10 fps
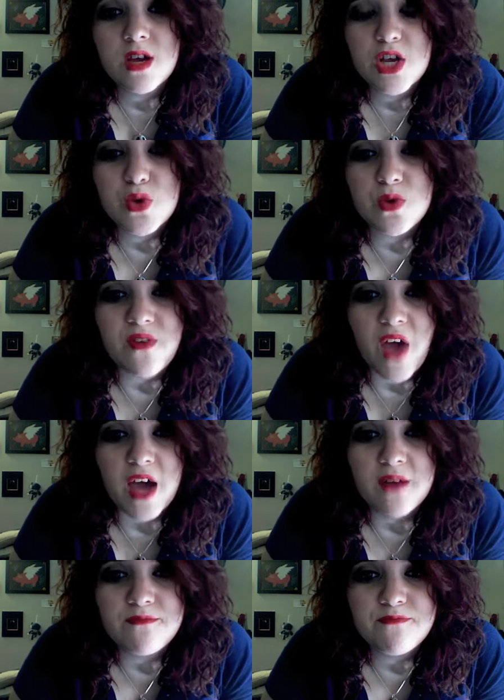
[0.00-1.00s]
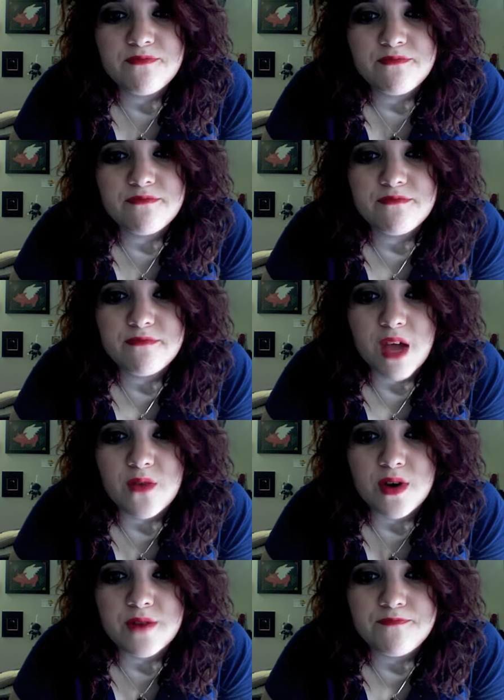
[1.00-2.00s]
she would have had
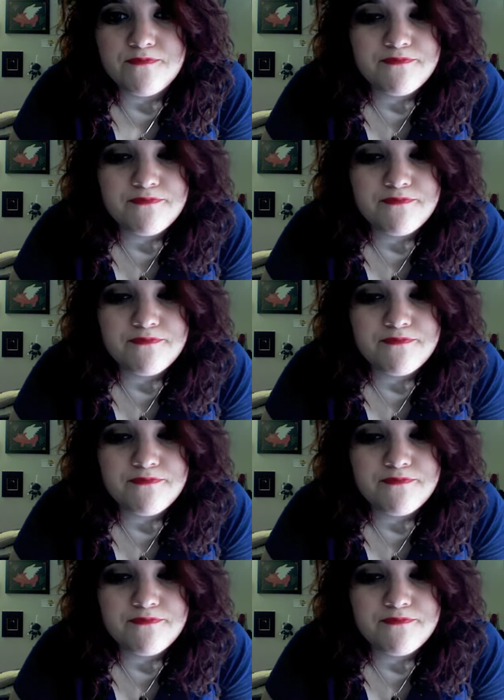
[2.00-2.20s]
Edward.